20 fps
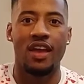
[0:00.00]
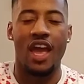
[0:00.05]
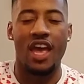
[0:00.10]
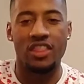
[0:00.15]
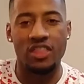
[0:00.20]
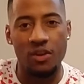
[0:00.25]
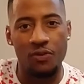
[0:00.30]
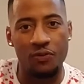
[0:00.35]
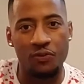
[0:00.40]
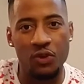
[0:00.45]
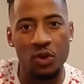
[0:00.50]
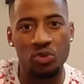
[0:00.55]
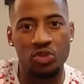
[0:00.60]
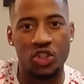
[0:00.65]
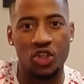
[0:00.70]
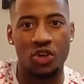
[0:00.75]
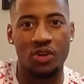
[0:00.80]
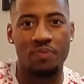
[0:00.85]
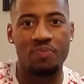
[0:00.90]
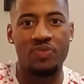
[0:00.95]
in the
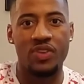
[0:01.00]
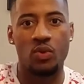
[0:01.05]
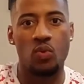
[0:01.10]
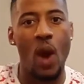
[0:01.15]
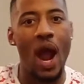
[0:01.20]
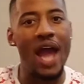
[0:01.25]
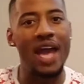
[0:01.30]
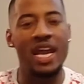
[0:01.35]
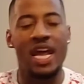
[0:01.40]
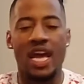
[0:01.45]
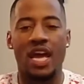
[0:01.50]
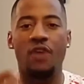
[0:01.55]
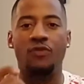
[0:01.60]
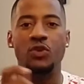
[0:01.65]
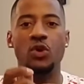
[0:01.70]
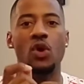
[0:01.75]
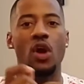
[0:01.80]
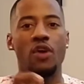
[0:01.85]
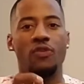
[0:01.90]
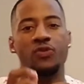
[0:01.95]
future, right?
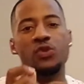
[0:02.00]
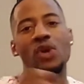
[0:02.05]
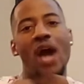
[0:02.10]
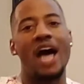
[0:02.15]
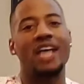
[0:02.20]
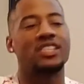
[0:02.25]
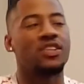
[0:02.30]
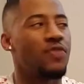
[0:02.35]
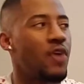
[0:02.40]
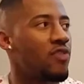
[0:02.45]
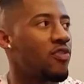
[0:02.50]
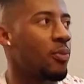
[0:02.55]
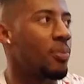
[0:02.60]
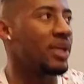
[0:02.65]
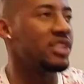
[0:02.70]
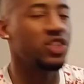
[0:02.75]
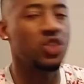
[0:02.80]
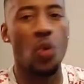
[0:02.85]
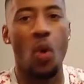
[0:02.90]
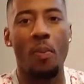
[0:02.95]
If you guys have ever
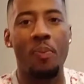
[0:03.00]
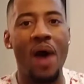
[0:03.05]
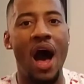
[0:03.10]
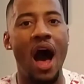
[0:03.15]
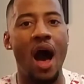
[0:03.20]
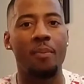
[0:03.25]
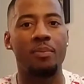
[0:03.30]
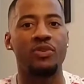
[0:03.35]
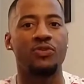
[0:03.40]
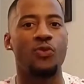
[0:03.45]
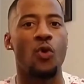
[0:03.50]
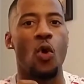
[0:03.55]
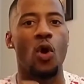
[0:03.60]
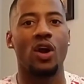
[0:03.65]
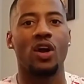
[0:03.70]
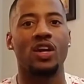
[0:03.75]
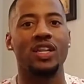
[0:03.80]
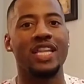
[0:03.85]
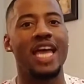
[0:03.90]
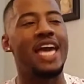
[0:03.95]
been to a pond
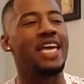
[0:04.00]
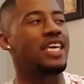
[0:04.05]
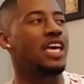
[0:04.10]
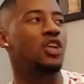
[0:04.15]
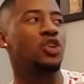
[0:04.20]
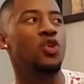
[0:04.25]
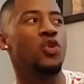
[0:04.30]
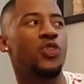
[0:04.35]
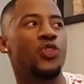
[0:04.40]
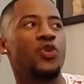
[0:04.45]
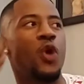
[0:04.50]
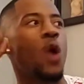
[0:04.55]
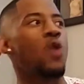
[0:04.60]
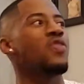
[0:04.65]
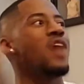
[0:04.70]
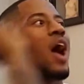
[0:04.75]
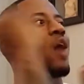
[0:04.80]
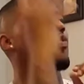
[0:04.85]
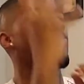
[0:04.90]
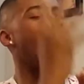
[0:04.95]
before or a lake and you throw
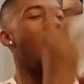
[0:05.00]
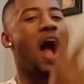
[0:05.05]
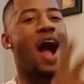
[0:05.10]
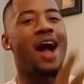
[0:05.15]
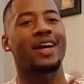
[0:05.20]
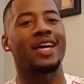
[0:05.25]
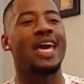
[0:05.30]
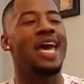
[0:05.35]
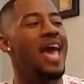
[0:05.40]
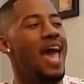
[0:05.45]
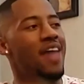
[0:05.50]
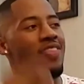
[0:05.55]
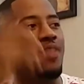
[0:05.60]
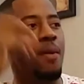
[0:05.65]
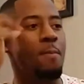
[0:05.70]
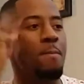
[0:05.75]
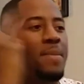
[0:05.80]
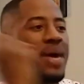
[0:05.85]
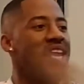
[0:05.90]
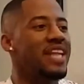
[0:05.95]
that rock and
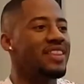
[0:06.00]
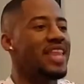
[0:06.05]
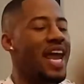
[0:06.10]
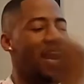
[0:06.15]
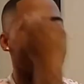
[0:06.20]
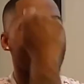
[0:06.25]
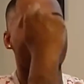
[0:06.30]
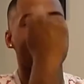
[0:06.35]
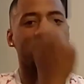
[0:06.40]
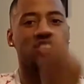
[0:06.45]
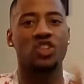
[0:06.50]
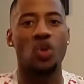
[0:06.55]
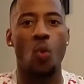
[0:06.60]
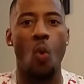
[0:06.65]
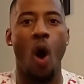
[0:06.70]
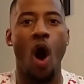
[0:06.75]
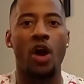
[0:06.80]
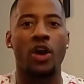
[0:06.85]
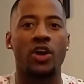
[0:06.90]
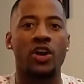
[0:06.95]
the minute that it hits the
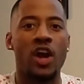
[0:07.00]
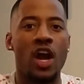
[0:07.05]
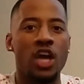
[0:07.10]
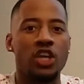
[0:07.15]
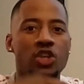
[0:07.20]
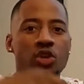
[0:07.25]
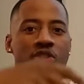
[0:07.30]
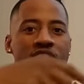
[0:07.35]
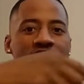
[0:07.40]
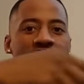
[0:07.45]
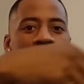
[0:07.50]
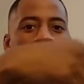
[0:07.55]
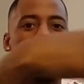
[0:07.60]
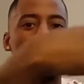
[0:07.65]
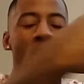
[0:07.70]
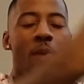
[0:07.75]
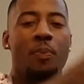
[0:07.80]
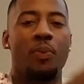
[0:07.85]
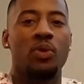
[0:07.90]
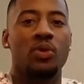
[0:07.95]
water, you see the
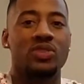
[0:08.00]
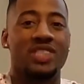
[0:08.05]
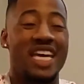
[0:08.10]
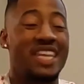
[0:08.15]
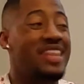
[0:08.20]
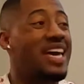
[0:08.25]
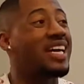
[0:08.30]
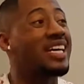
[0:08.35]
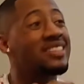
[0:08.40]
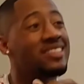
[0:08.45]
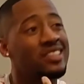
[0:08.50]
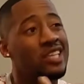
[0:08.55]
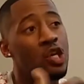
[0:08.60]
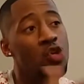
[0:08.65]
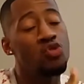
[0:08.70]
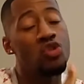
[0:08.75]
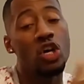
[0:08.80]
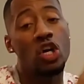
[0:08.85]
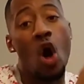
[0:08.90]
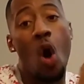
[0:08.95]
ripples and they
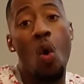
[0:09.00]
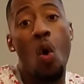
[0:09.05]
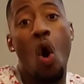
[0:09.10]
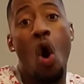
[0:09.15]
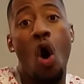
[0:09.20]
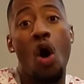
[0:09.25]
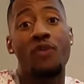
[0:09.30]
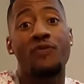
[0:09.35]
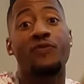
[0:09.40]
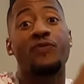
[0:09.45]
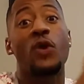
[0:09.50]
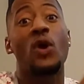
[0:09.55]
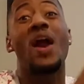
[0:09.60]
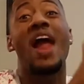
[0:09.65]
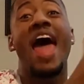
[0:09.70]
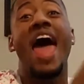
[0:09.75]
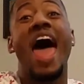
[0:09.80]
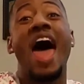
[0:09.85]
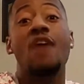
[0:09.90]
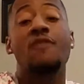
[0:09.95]
continue to go on
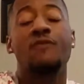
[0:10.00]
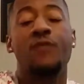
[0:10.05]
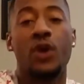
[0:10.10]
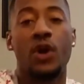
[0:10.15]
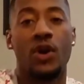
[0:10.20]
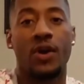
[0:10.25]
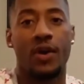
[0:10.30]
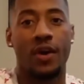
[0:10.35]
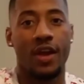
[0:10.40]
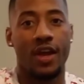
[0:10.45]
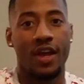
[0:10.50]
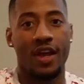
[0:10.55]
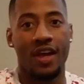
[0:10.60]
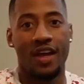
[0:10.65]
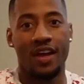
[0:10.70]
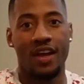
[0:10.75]
forever.